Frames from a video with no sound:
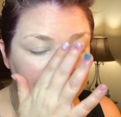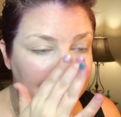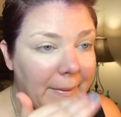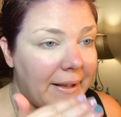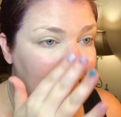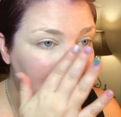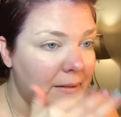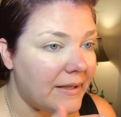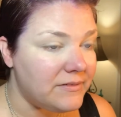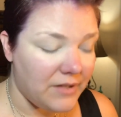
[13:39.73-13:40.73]

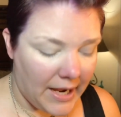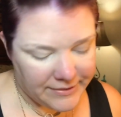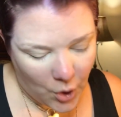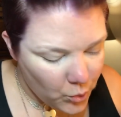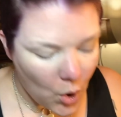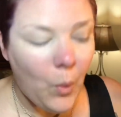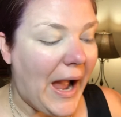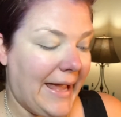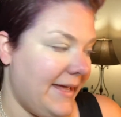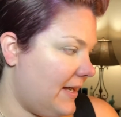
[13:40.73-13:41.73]
I don't know
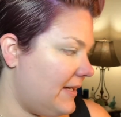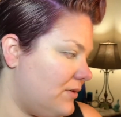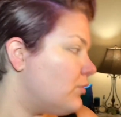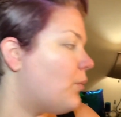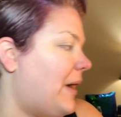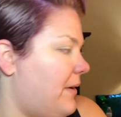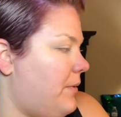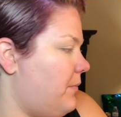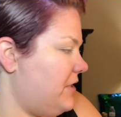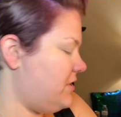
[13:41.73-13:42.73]
why. I don't know why I want to
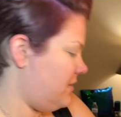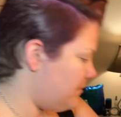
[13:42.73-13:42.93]
watch it.